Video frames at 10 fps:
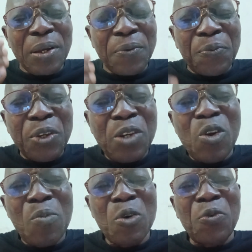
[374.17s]

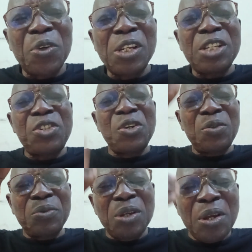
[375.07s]
freedom of
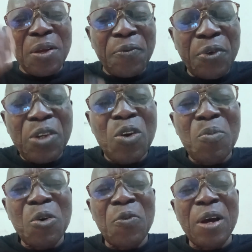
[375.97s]
religion,
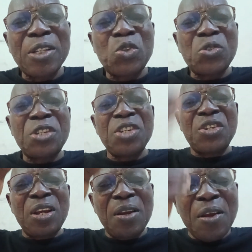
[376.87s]
freedom of
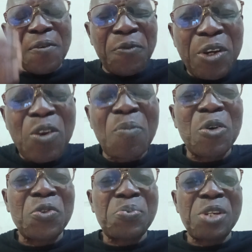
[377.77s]
association, freedom
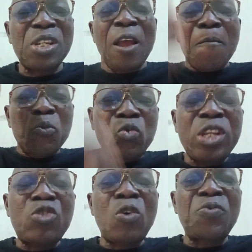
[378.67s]
of speech.
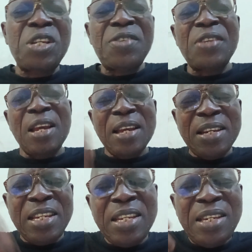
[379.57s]
Which of these
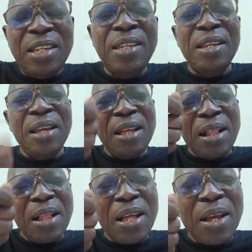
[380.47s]
did the
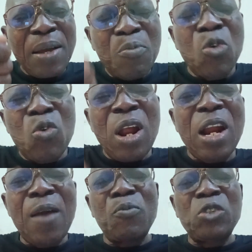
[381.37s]
Boko
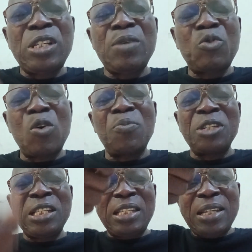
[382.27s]
Haram Muslim
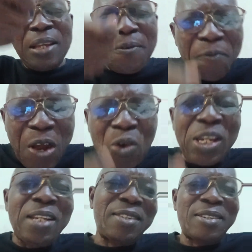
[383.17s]
community
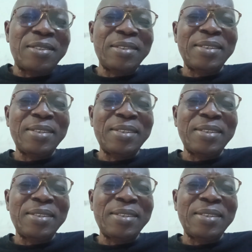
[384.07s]
violate?